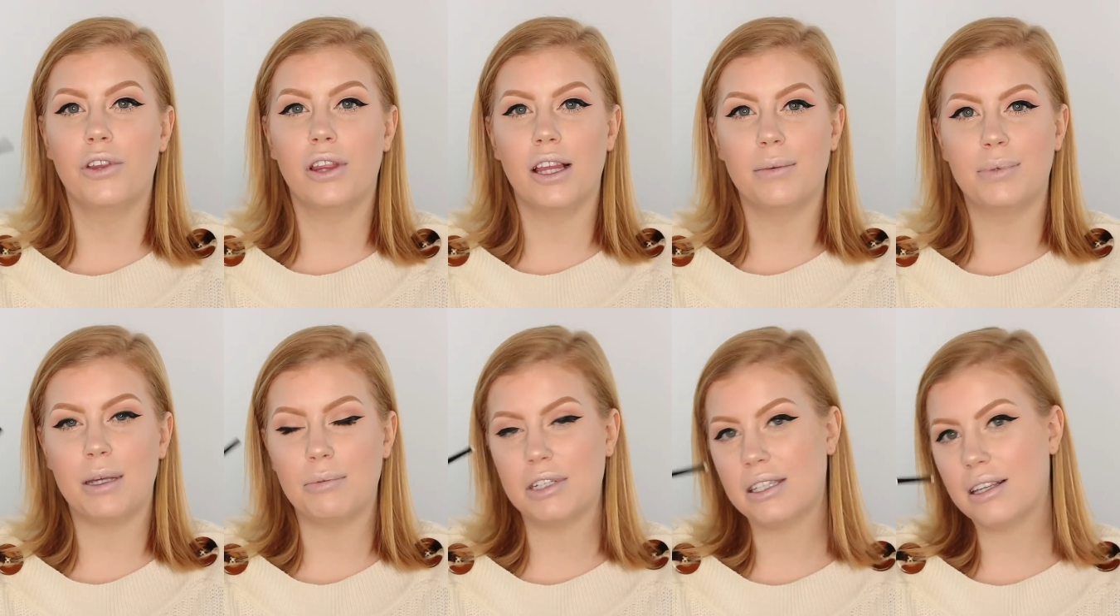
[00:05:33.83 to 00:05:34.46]
For the lips,
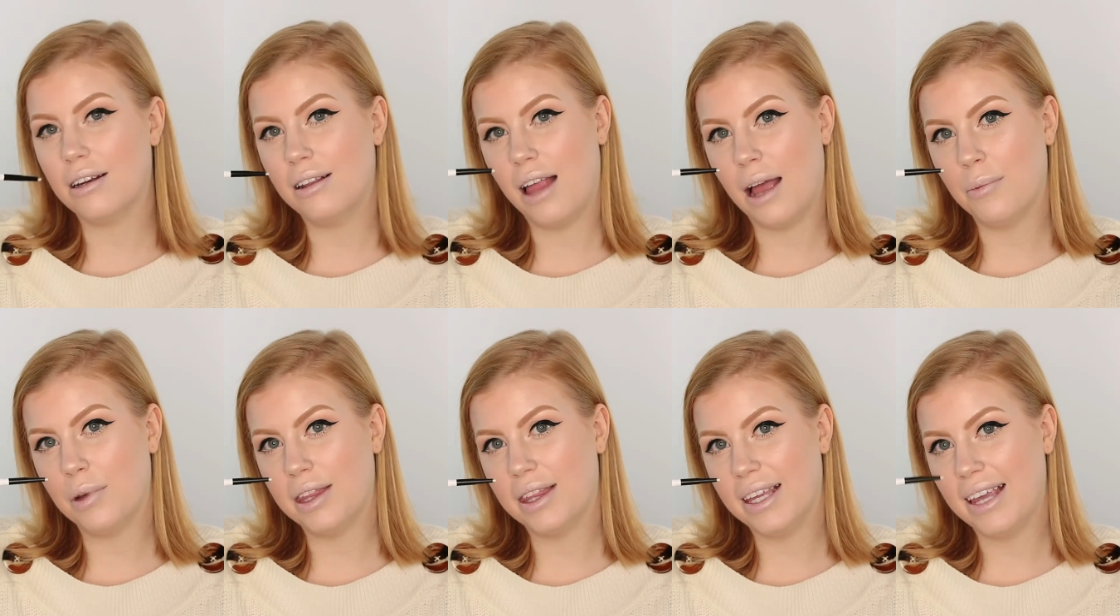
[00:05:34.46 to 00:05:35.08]
I'm just gonna line
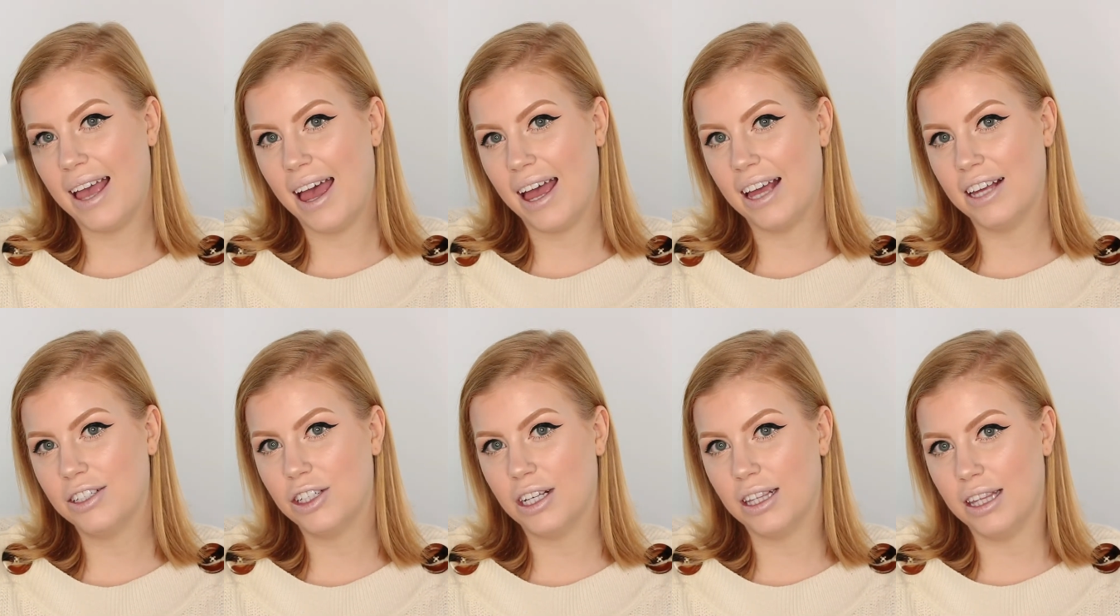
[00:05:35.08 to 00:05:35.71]
with the
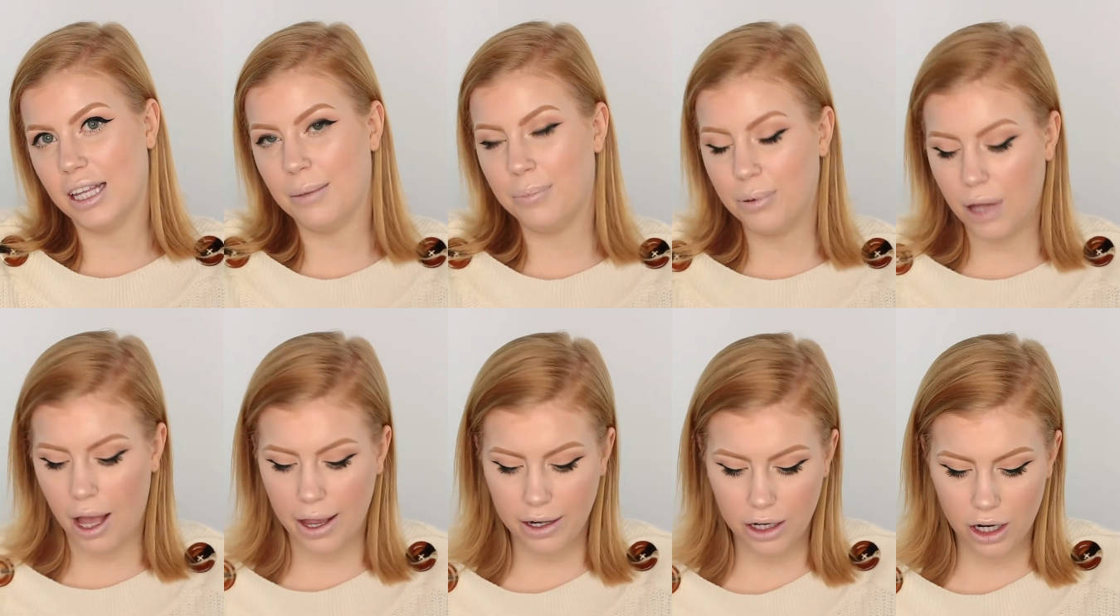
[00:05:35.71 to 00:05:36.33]
Edge lip
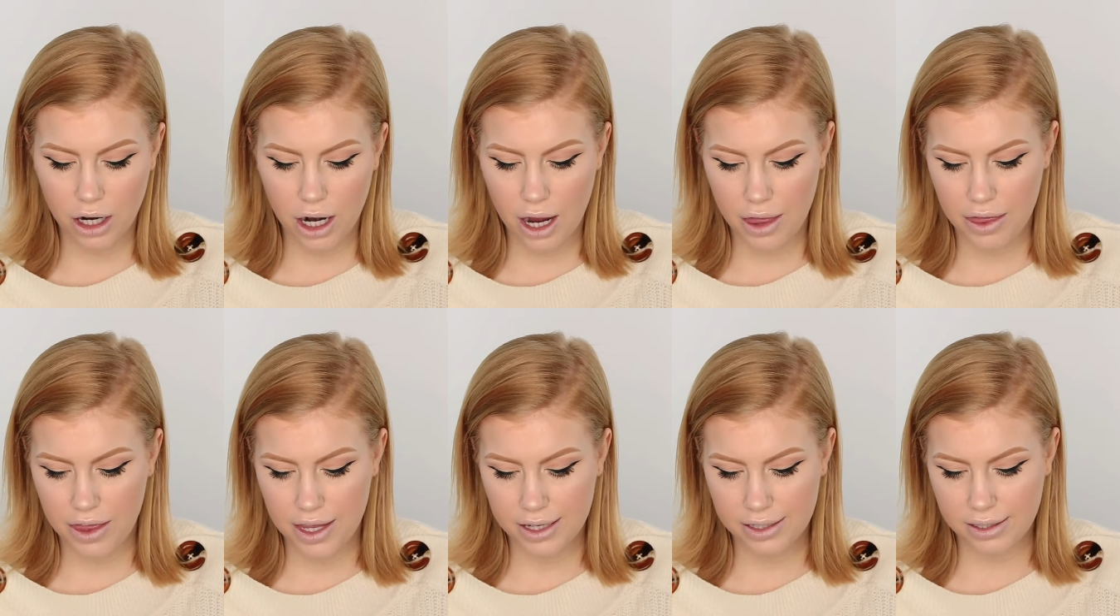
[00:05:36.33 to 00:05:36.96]

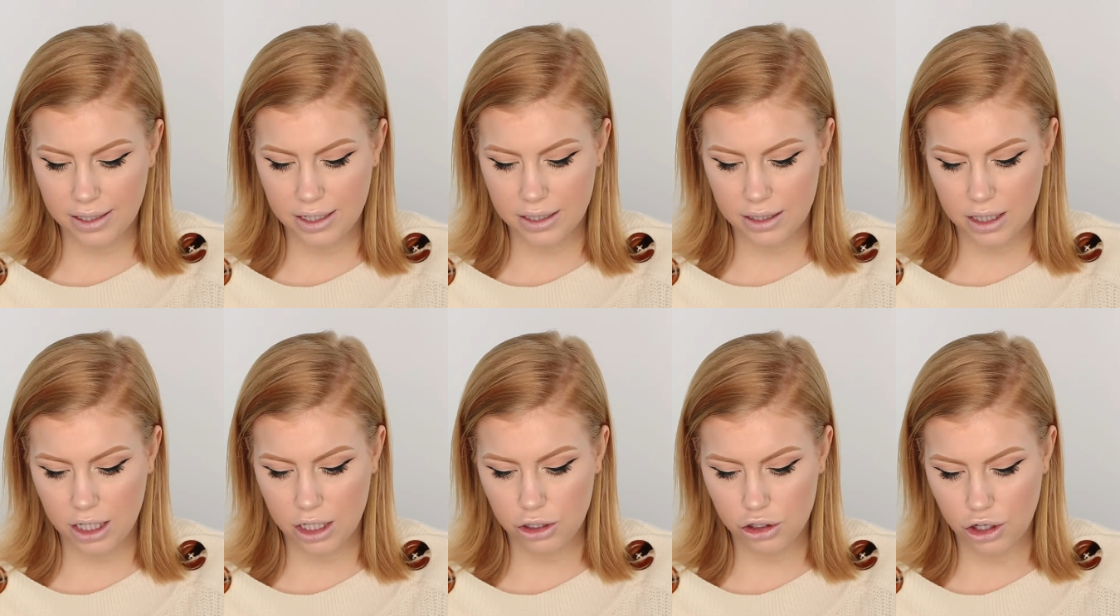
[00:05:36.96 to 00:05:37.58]
liner. This is
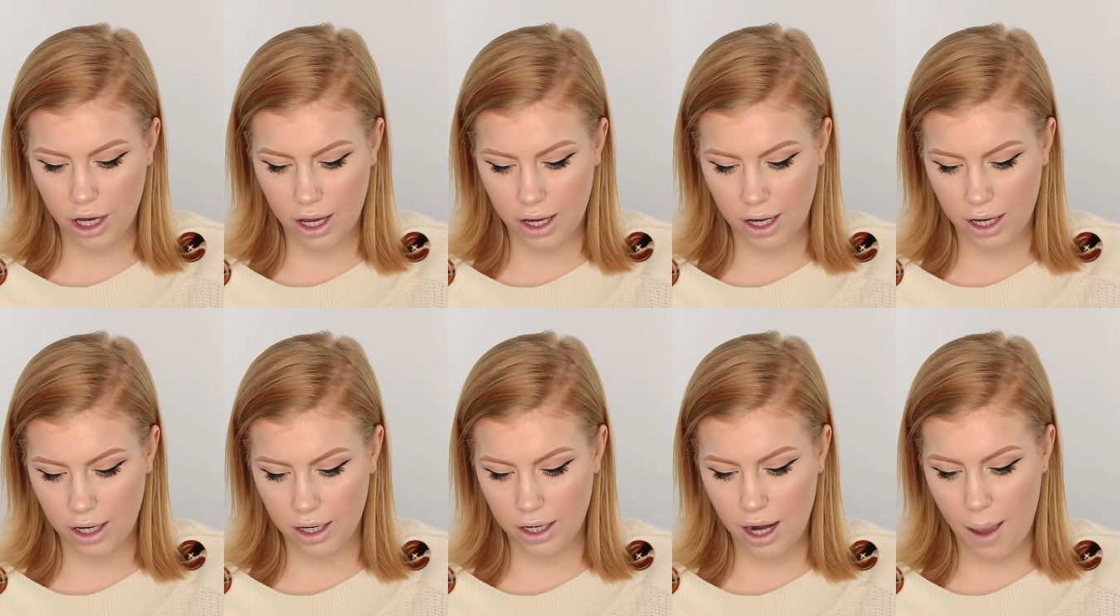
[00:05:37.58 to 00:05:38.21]
the
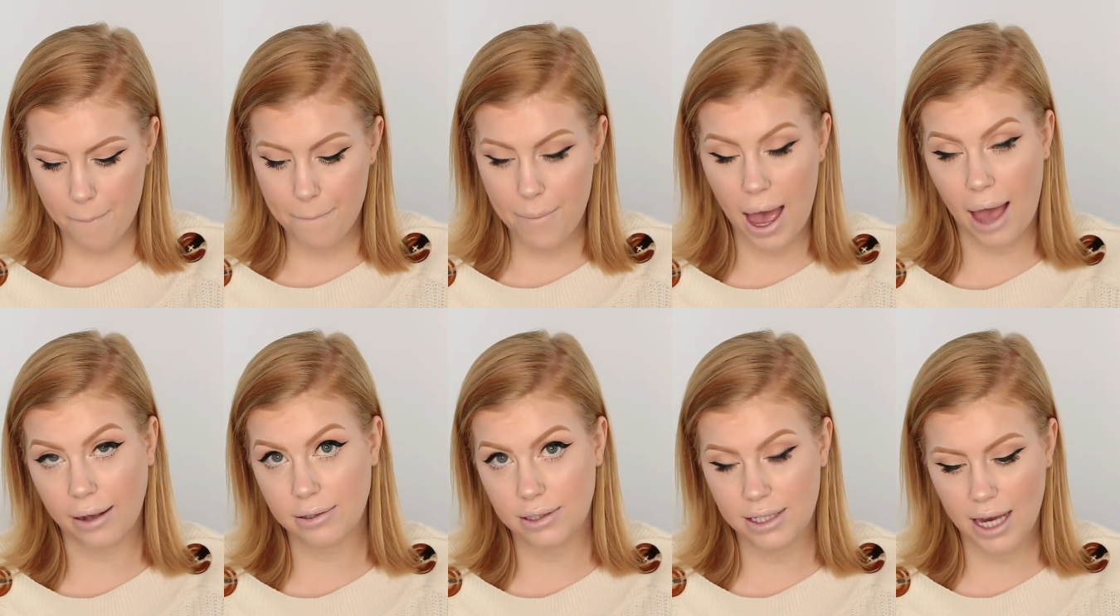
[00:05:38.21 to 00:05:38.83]
shade
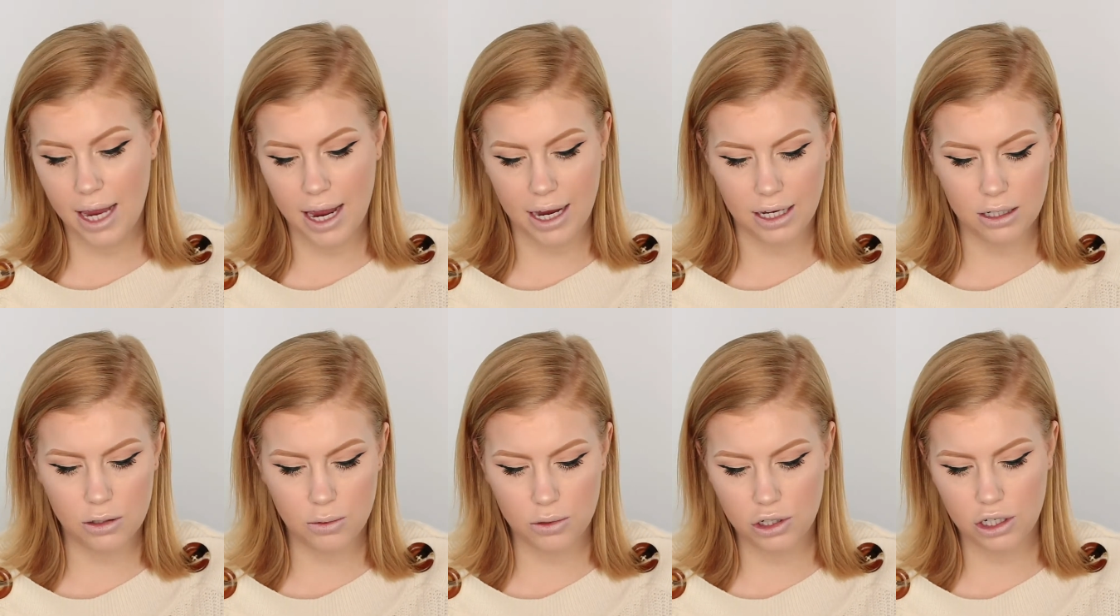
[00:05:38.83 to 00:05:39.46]

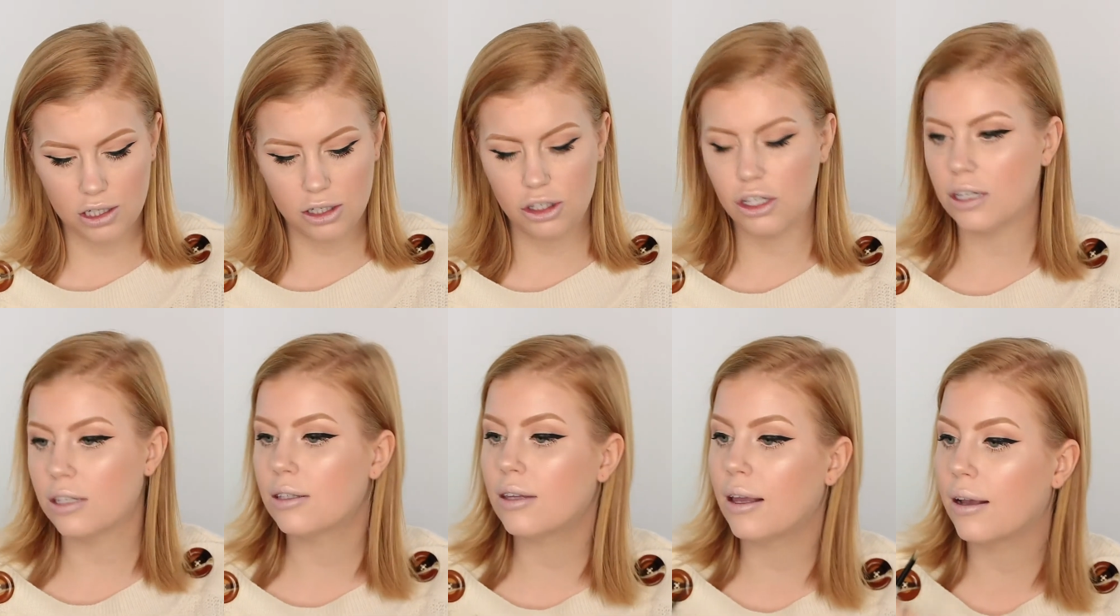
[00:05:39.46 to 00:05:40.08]
Backstage, which is
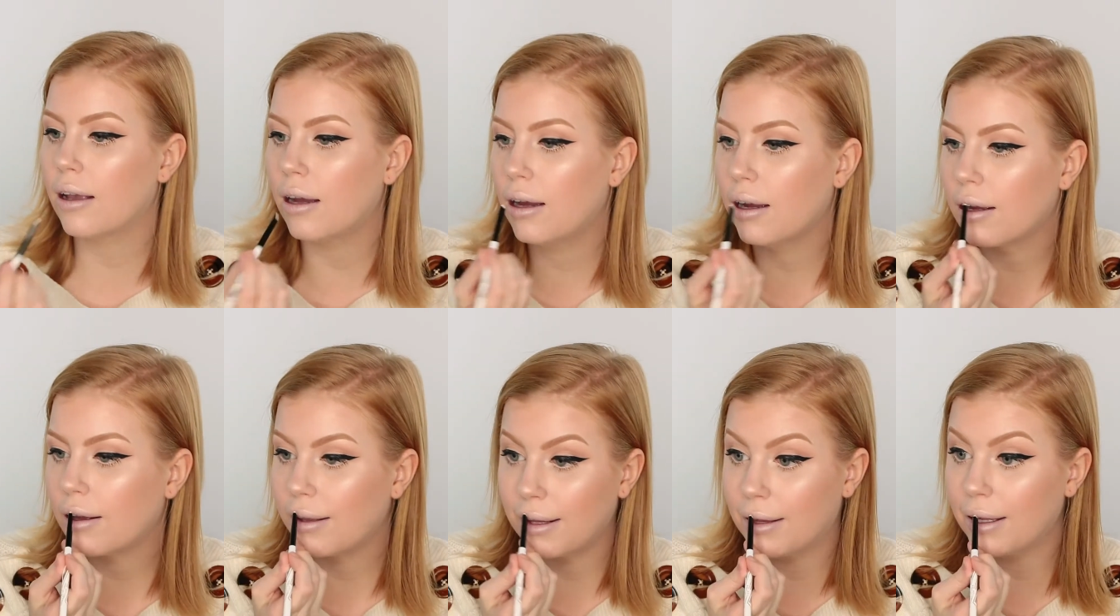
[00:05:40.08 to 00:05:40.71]
just like a
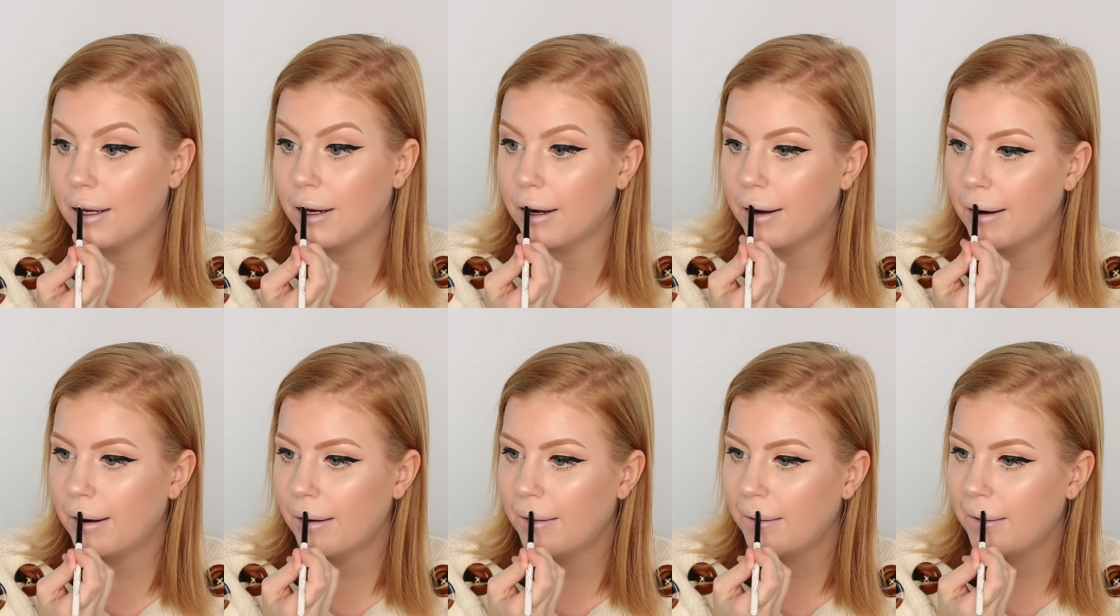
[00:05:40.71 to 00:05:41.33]

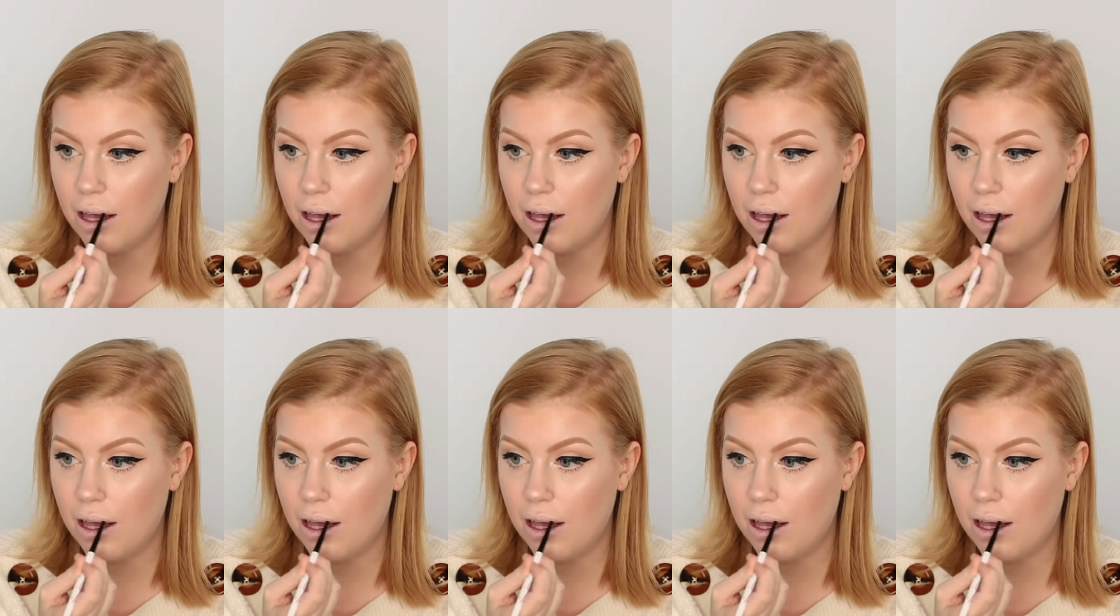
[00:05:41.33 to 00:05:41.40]
clear.